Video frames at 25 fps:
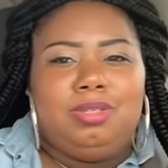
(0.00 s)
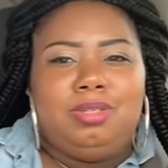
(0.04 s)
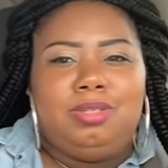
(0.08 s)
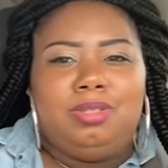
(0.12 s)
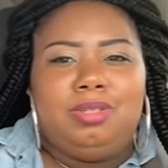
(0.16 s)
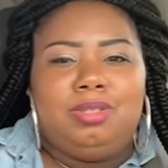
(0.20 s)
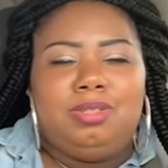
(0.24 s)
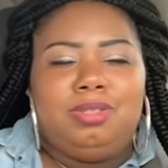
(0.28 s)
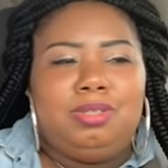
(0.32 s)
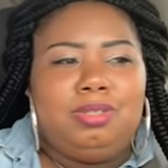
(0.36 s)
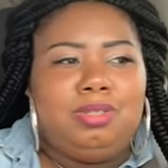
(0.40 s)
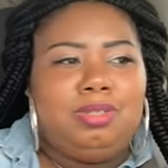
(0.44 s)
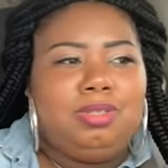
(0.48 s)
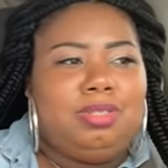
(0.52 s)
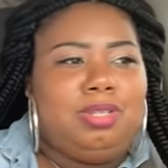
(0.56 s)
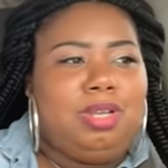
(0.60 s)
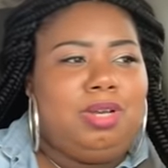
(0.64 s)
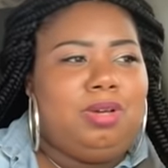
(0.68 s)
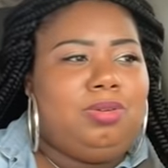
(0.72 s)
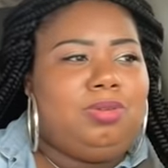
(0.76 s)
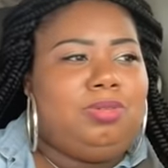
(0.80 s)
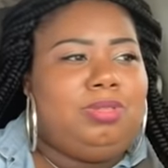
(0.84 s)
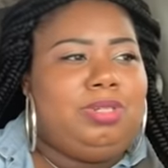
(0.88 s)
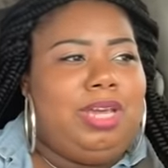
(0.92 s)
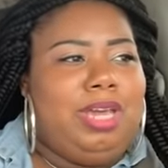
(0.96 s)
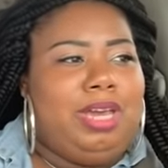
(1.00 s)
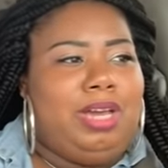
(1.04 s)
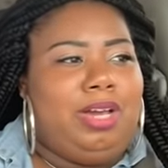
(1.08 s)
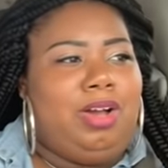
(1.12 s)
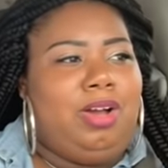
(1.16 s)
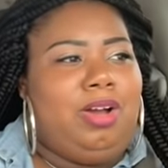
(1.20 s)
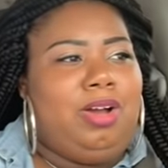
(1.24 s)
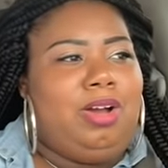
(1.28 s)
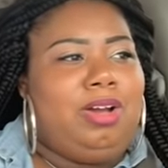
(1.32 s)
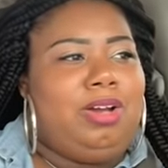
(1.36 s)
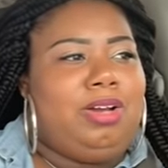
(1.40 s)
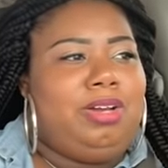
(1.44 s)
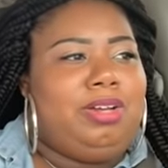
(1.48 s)
about you? No, that
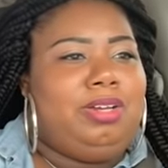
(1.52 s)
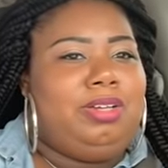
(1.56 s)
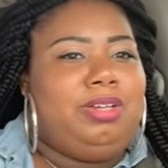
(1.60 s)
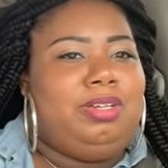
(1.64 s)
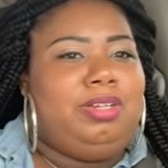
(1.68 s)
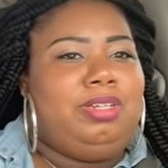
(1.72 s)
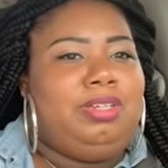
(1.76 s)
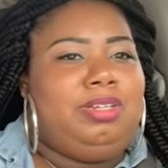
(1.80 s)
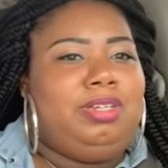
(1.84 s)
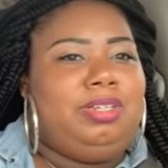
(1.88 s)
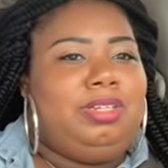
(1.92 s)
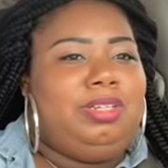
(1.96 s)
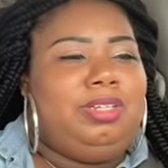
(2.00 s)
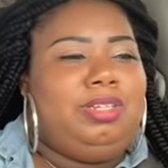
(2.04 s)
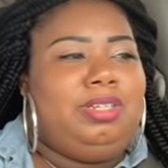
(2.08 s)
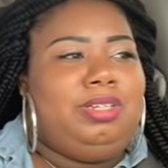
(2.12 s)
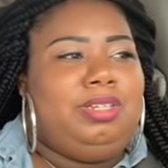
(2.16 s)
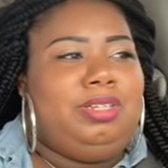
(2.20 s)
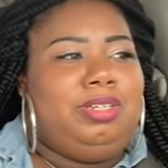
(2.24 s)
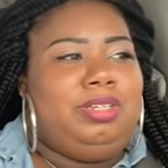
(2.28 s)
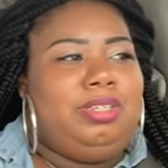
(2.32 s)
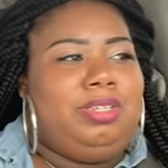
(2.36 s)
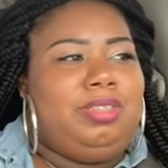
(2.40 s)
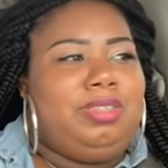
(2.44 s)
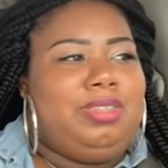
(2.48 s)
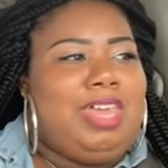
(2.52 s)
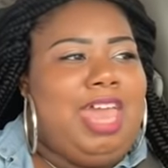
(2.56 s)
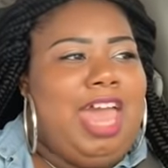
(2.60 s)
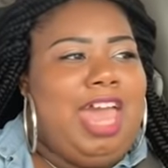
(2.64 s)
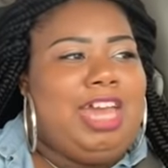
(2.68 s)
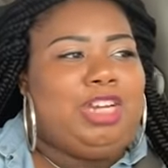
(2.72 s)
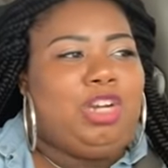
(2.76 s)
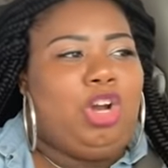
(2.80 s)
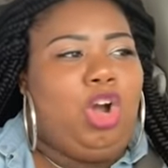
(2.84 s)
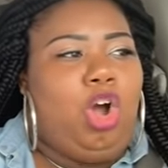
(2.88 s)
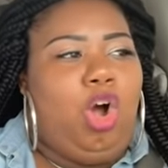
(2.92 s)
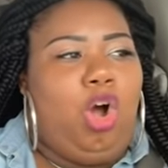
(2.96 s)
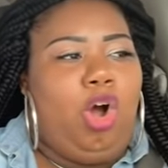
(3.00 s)
car.
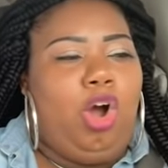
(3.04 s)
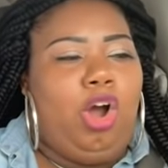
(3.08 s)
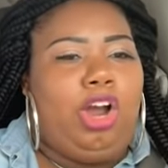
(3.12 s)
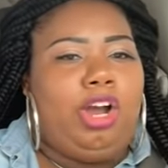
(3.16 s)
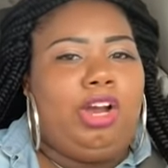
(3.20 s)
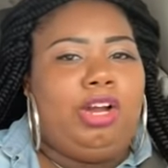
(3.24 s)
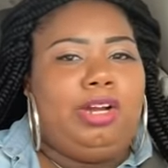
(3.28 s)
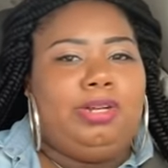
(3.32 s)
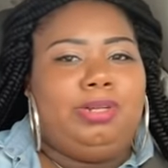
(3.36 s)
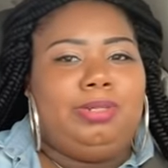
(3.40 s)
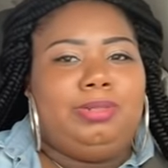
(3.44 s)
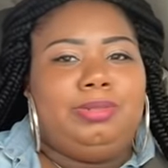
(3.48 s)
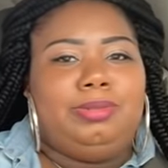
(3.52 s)
That car.